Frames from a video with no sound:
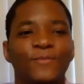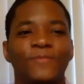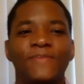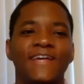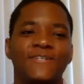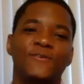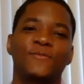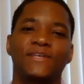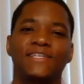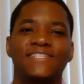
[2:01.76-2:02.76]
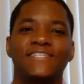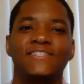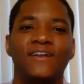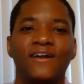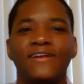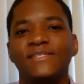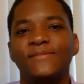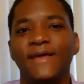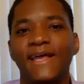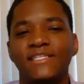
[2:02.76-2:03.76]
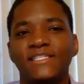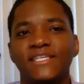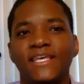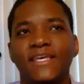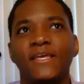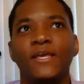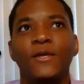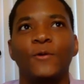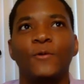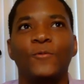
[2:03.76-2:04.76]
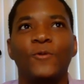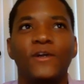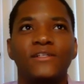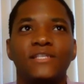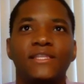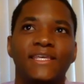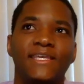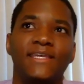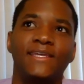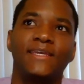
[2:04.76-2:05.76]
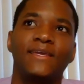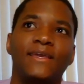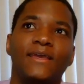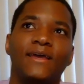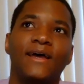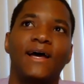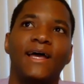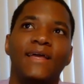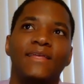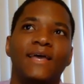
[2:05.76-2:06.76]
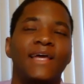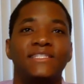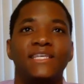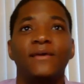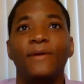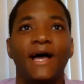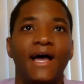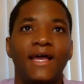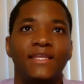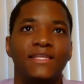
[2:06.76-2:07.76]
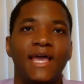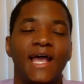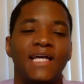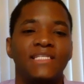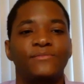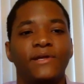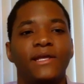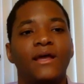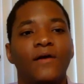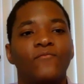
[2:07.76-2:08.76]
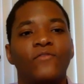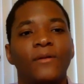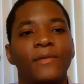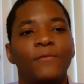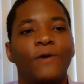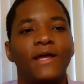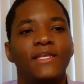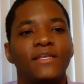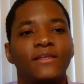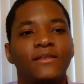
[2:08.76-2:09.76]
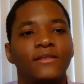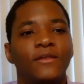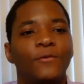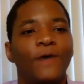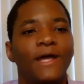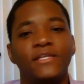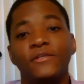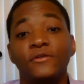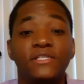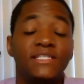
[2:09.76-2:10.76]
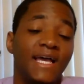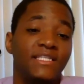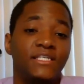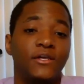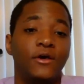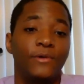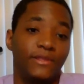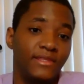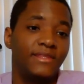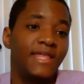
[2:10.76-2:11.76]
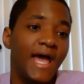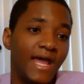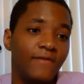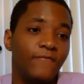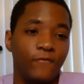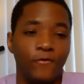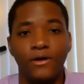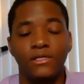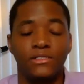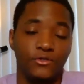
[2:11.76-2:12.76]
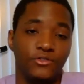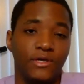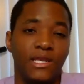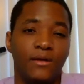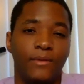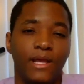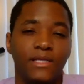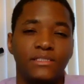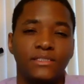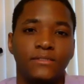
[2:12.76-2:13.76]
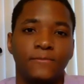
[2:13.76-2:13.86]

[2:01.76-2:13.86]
natural place to start is by asking, where did the idea behind Aspirate come from, and why did you decide to go with that for a social enterprise?